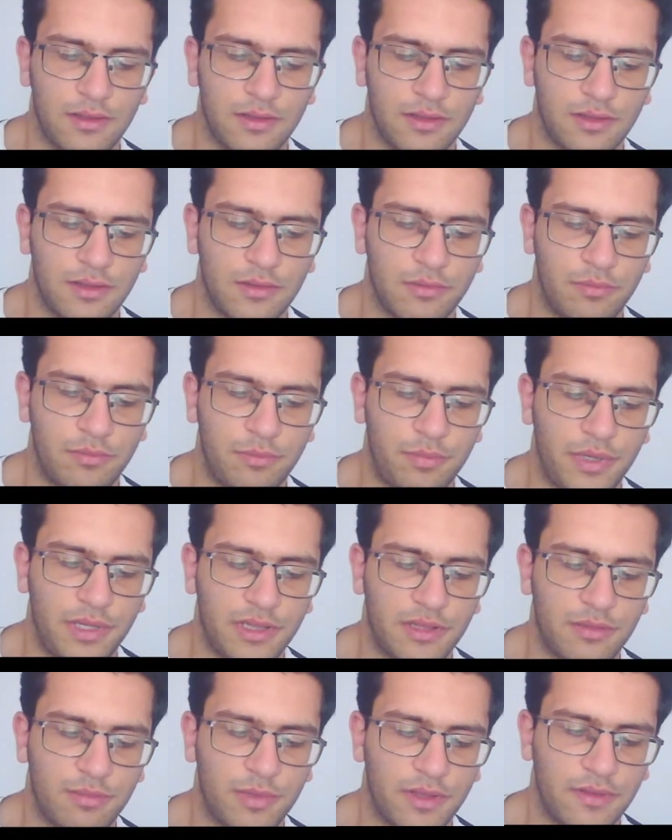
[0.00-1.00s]
the
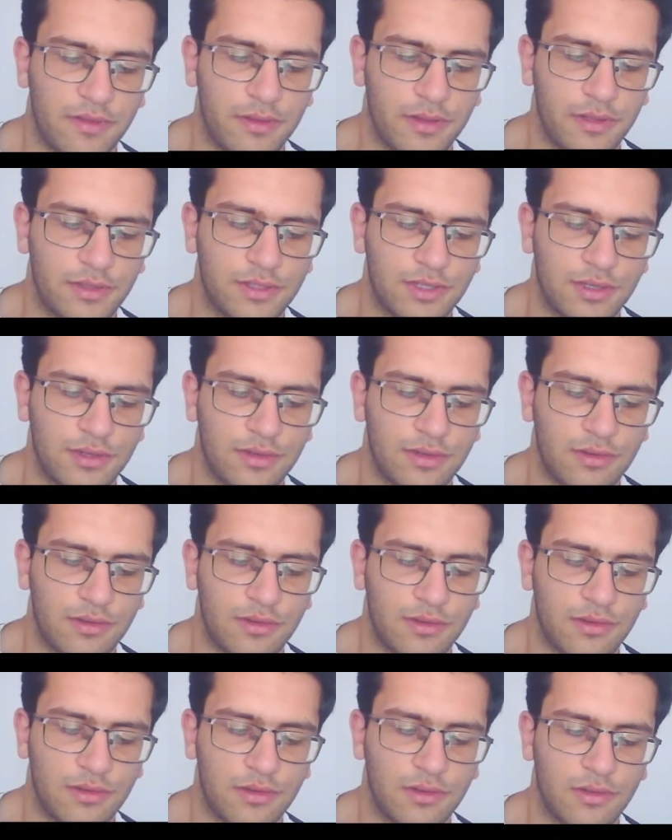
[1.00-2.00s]
pinned message.
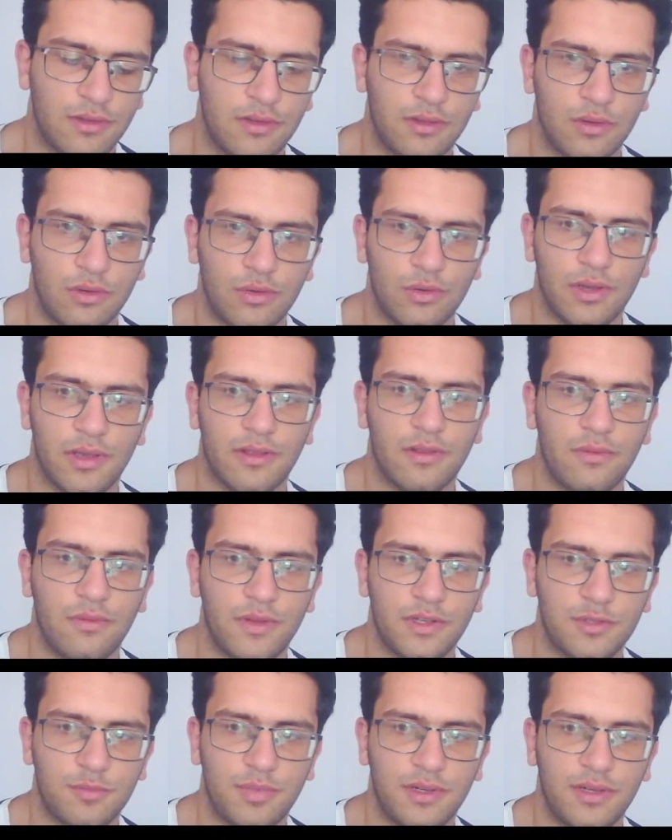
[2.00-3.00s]
Who has
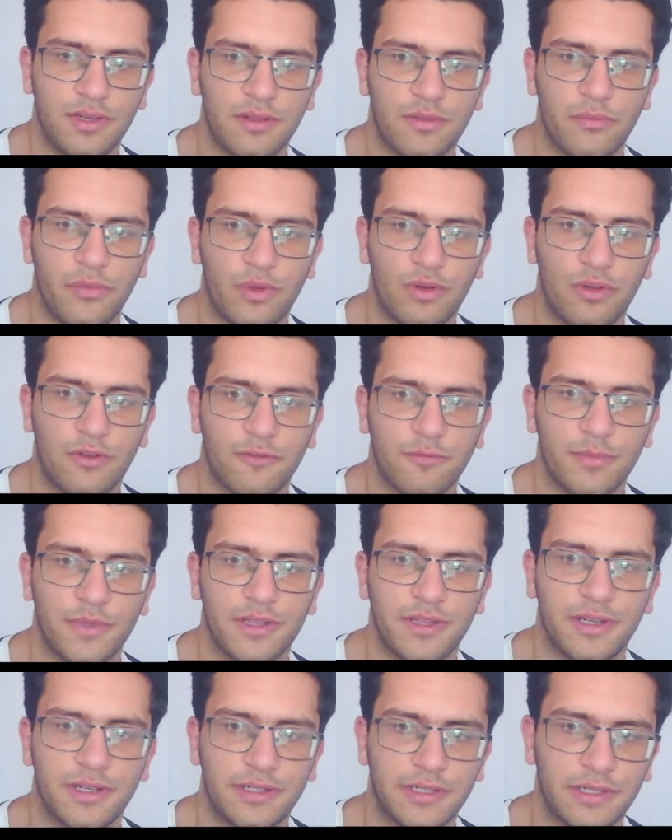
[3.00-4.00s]
Twitch, please follow
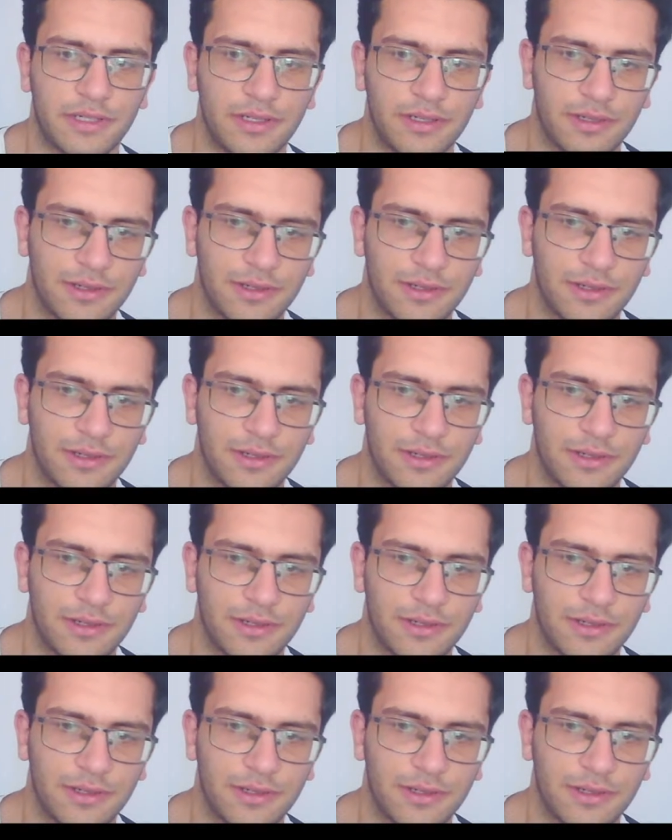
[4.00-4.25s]
me there.